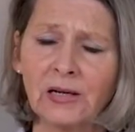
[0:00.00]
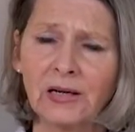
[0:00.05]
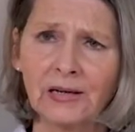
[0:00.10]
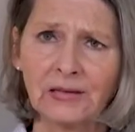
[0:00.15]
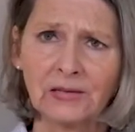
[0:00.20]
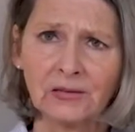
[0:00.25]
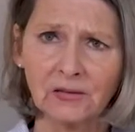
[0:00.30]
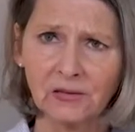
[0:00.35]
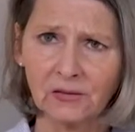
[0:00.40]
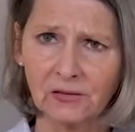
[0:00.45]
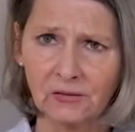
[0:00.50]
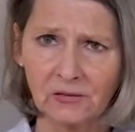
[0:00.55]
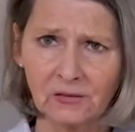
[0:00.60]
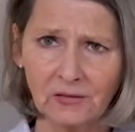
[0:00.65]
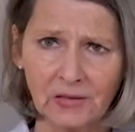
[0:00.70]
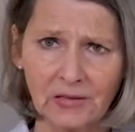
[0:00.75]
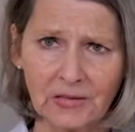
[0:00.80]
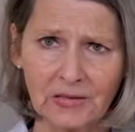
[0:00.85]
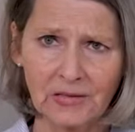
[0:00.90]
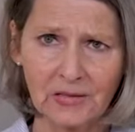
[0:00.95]
Among other
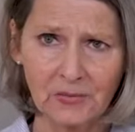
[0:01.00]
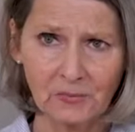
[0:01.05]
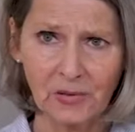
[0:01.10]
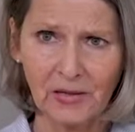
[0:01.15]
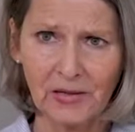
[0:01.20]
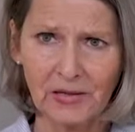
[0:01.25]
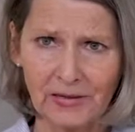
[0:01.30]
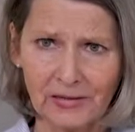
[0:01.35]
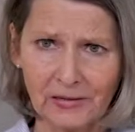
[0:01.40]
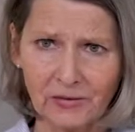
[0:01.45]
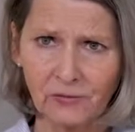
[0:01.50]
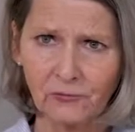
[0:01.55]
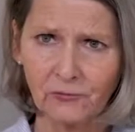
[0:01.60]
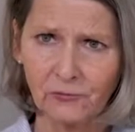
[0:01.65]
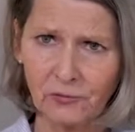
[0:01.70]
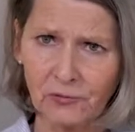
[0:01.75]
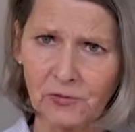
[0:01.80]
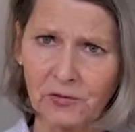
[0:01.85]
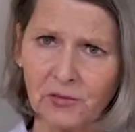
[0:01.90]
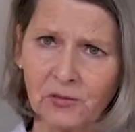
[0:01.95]
things, there
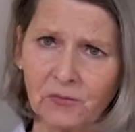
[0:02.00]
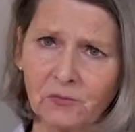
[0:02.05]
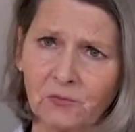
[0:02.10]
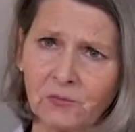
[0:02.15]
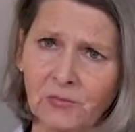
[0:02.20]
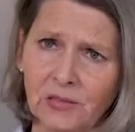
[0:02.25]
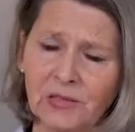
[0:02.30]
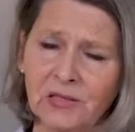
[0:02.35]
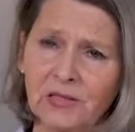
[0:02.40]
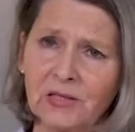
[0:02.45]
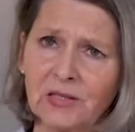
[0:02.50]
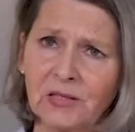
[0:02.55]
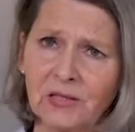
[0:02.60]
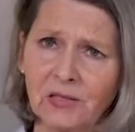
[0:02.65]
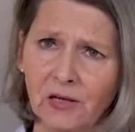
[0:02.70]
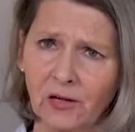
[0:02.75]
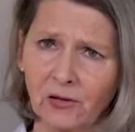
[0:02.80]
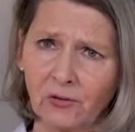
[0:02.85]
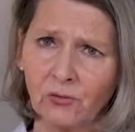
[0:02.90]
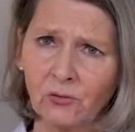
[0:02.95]
is a wide range
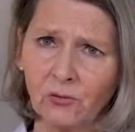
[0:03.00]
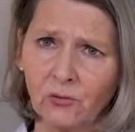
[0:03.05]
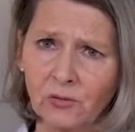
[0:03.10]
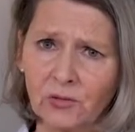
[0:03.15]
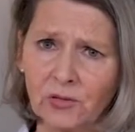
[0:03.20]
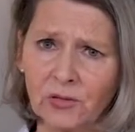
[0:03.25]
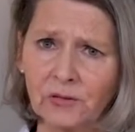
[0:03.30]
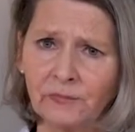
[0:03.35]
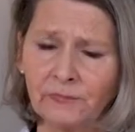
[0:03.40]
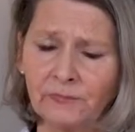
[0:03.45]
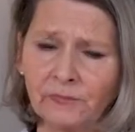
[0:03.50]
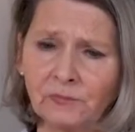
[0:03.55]
for the doctor.